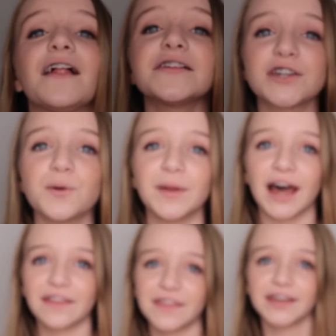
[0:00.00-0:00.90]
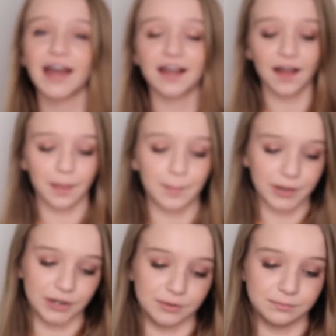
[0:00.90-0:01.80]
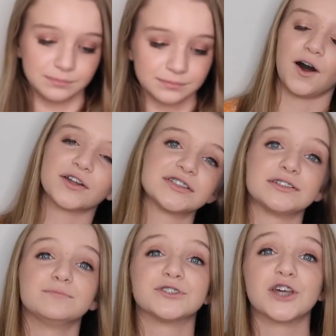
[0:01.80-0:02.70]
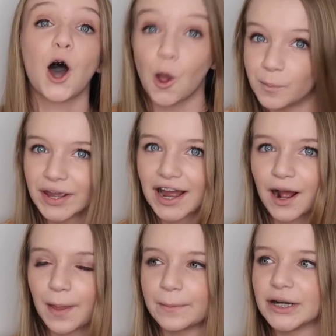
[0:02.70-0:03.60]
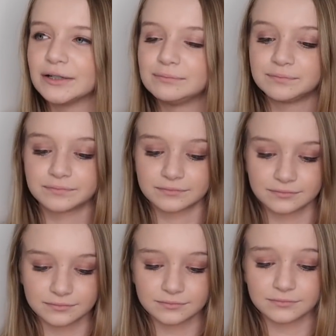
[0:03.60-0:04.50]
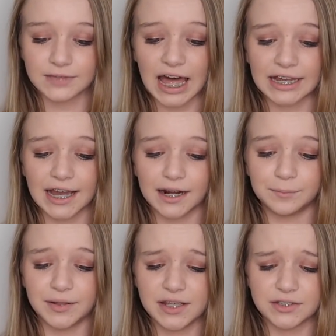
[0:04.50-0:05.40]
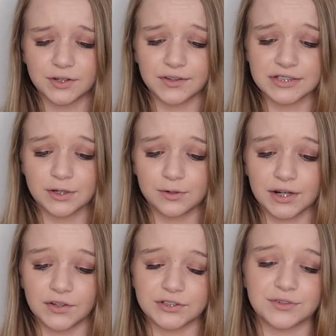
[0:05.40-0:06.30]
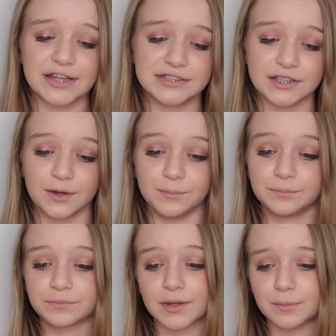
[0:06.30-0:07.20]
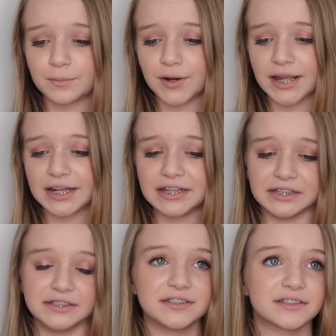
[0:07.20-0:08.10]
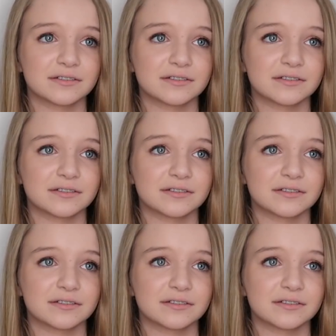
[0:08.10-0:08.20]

Now let's open it. I think I got the bird. Honestly, I'm just hoping I got the bird. I kind of peeked through this hole and it was red, so prank it is.